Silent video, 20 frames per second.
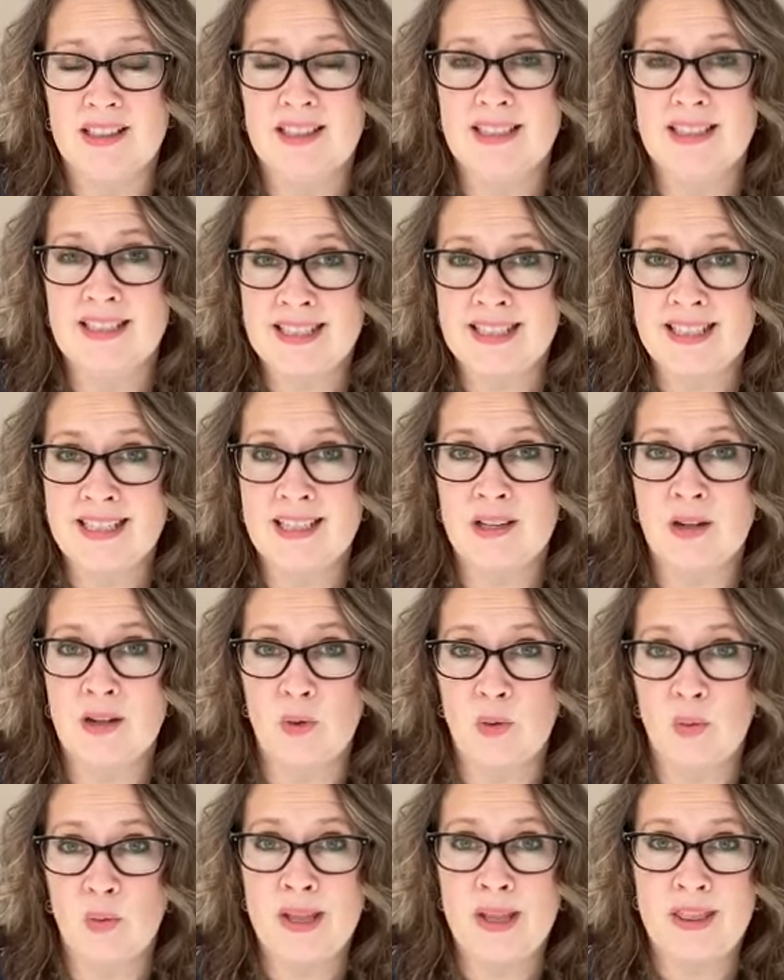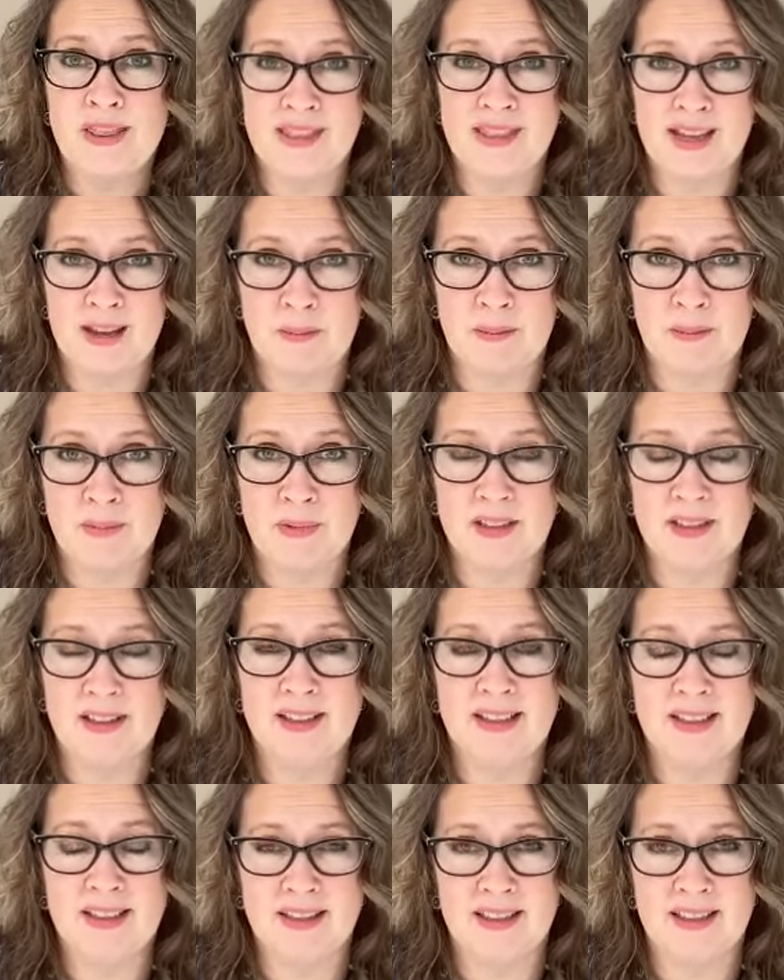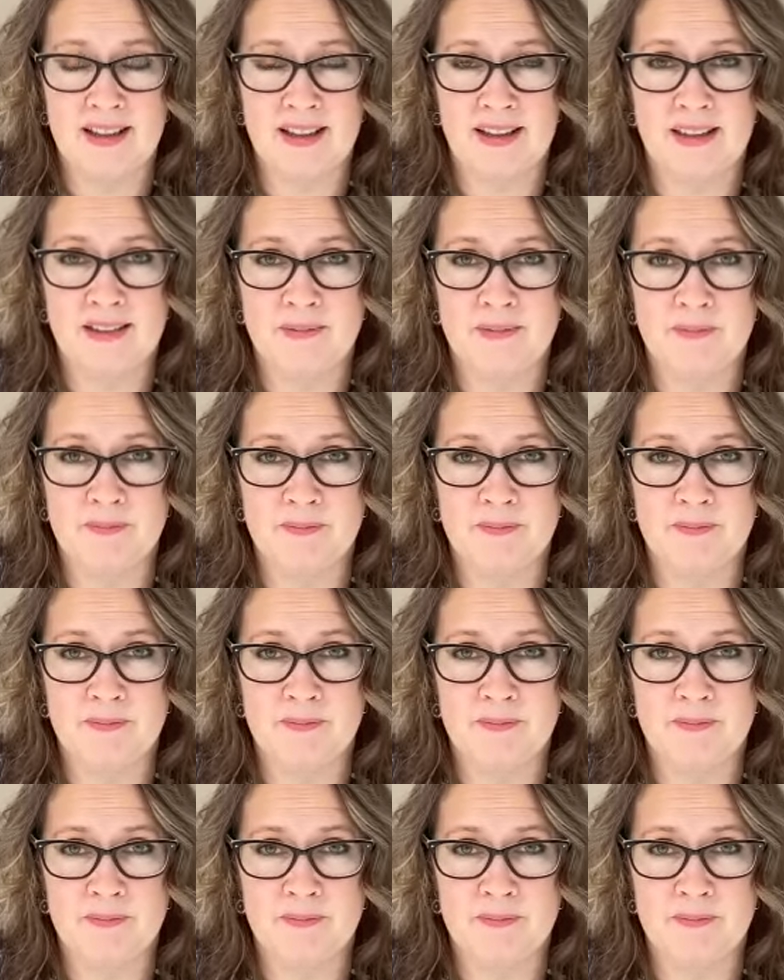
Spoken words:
sitting with them in that.